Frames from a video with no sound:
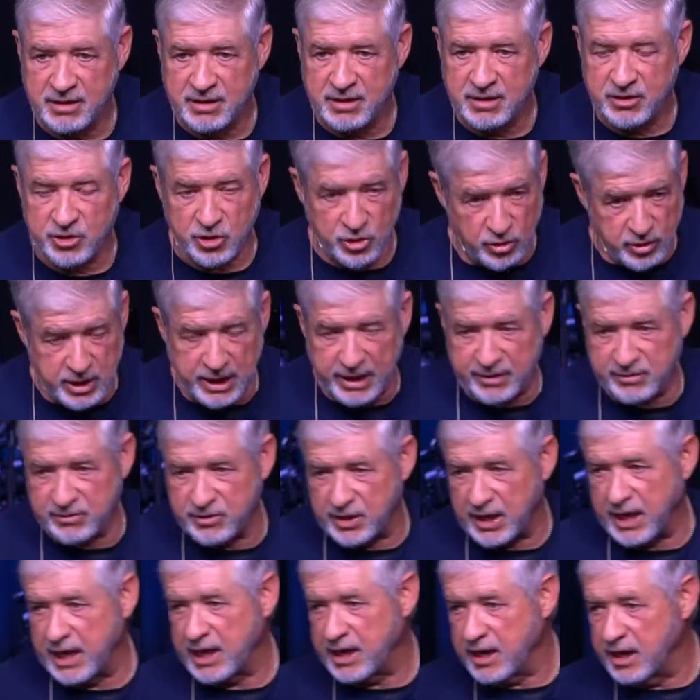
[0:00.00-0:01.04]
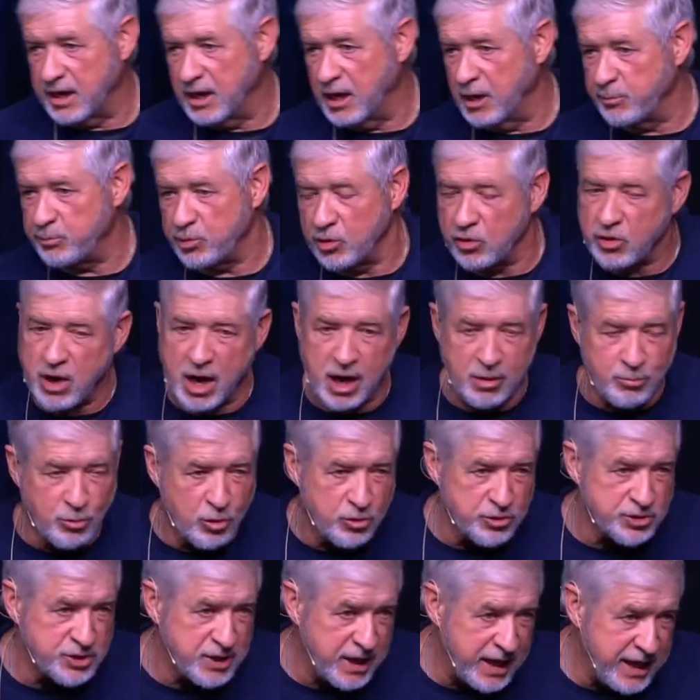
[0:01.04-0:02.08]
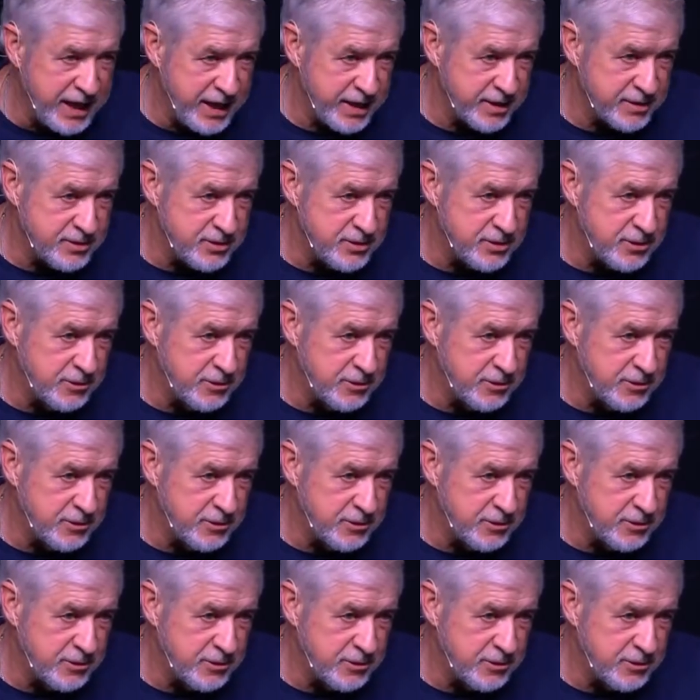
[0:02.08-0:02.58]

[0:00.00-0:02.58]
You didn't think it up, you got more sense.